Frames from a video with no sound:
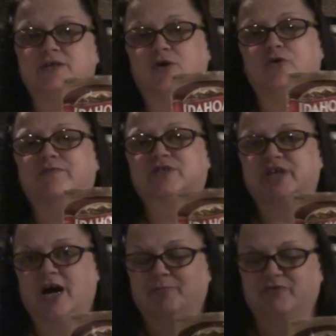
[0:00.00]
it over
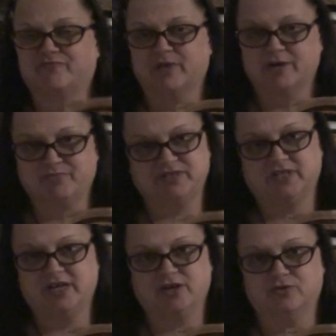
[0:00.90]
top of my
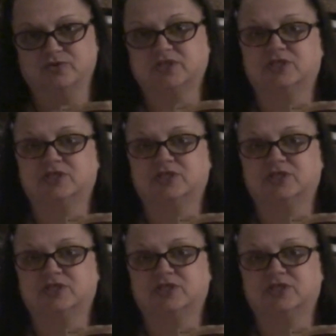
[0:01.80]
potatoes